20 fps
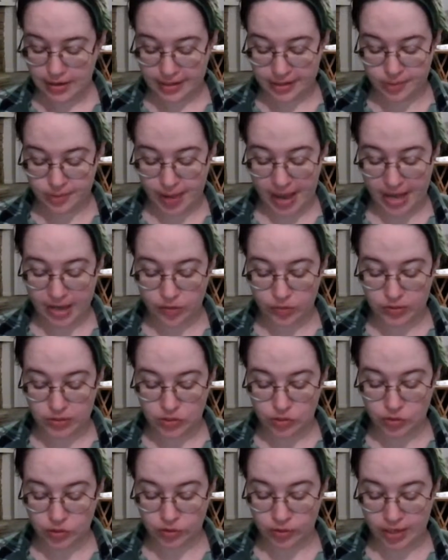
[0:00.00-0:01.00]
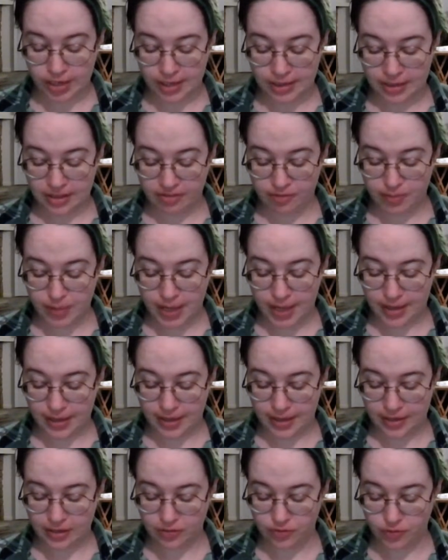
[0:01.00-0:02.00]
Its back was to a great cliff
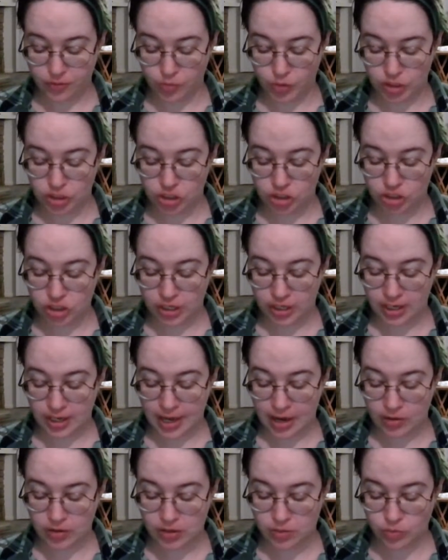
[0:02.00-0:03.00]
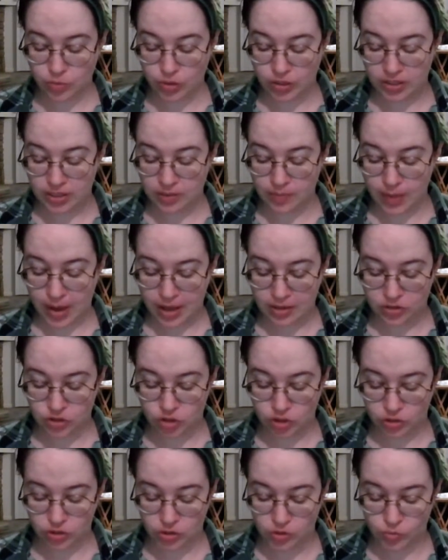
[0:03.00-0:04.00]
behind, from which it jutted out in pointed
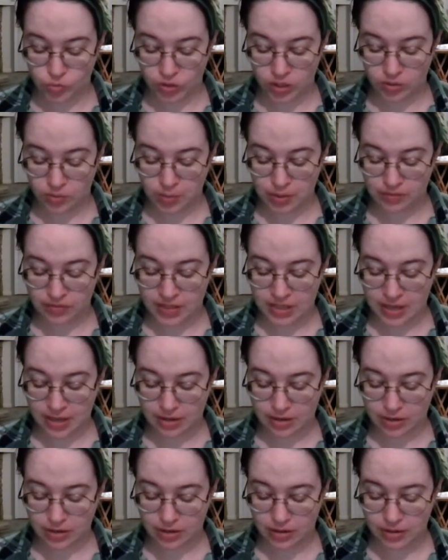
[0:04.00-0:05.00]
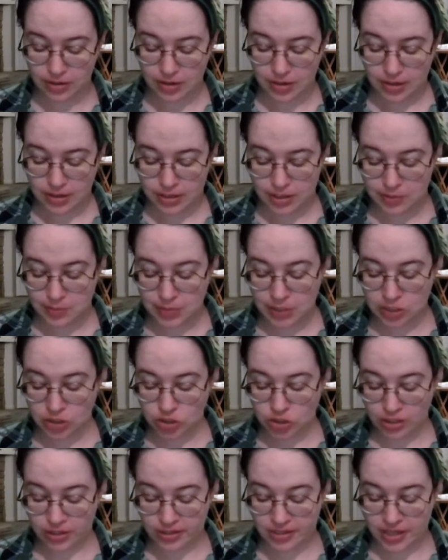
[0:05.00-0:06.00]
bastions, one above the other,
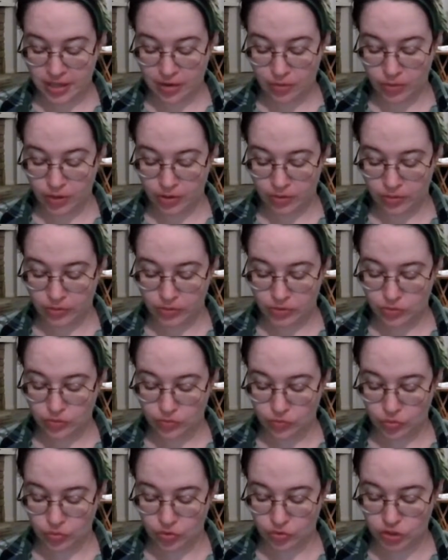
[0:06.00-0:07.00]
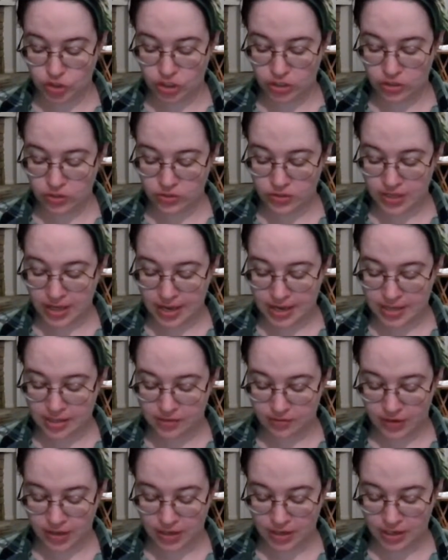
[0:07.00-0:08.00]
diminishing as they rose, with sheer sides
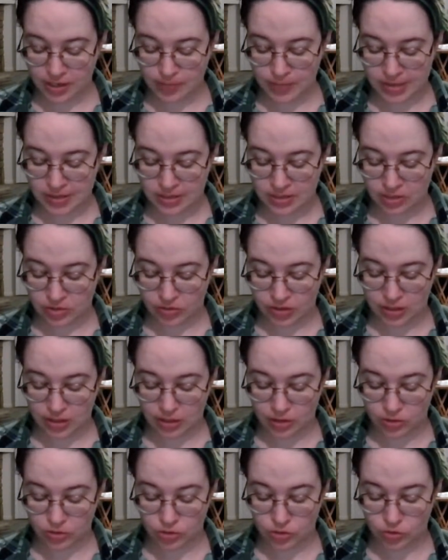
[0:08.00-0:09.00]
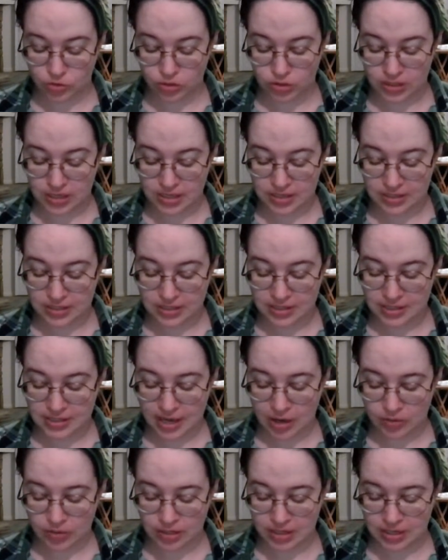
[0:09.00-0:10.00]
of cunning masonry that looked northeast and
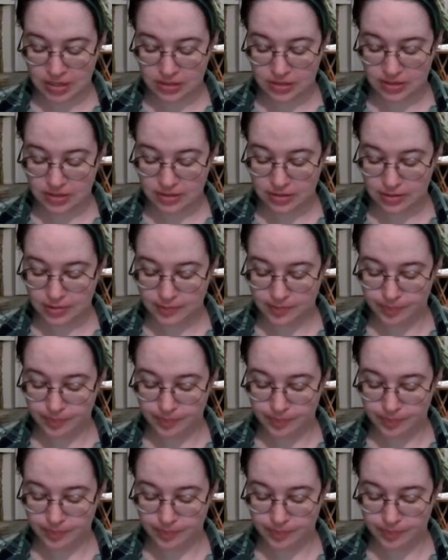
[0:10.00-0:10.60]
southeast.